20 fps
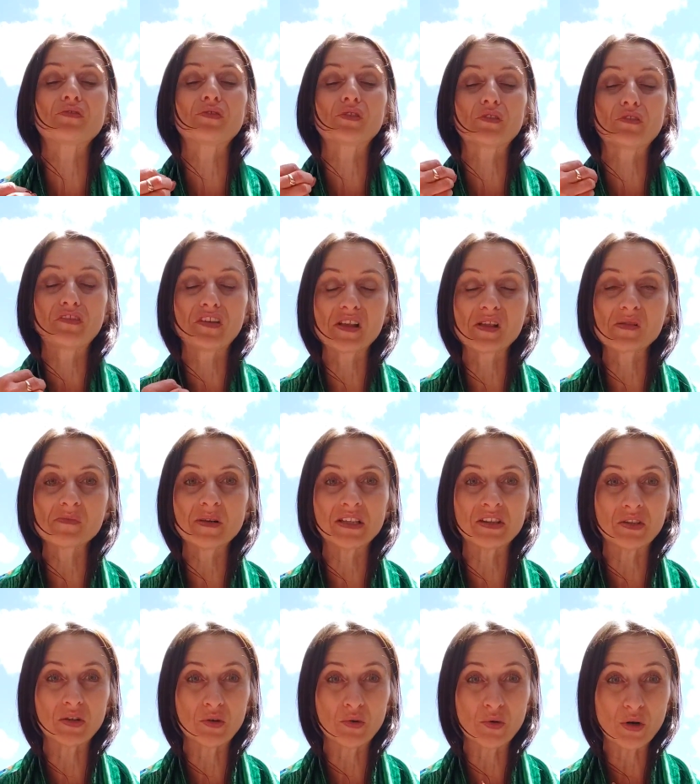
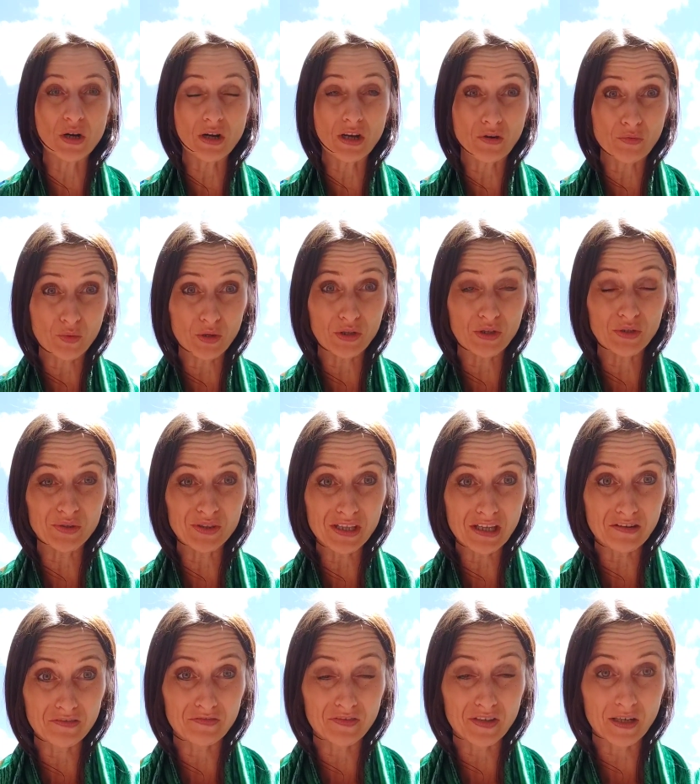fulfillment, or if we don't
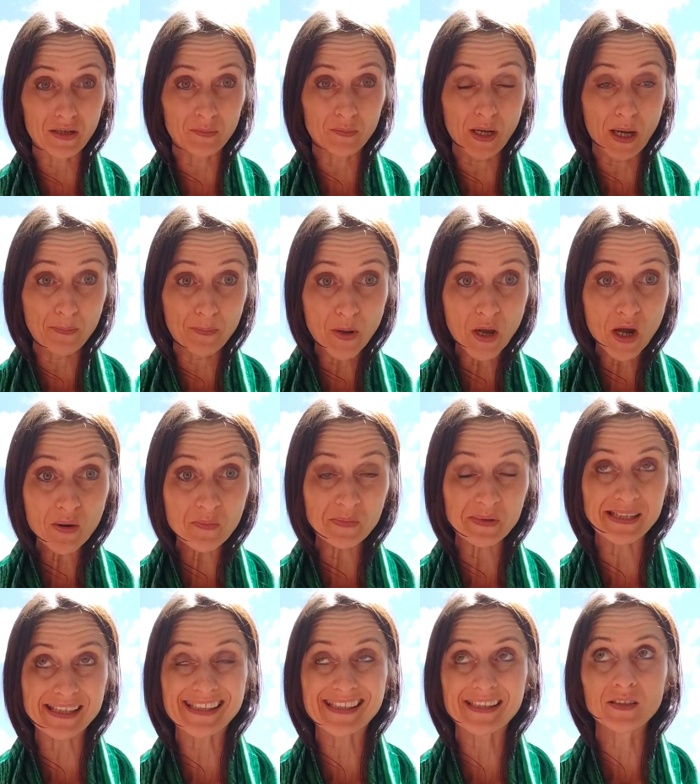have a
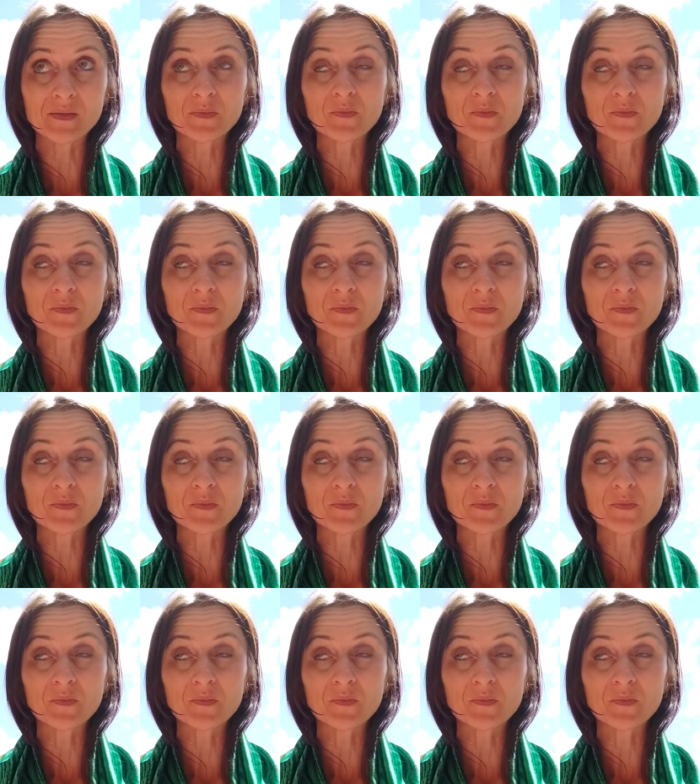purpose,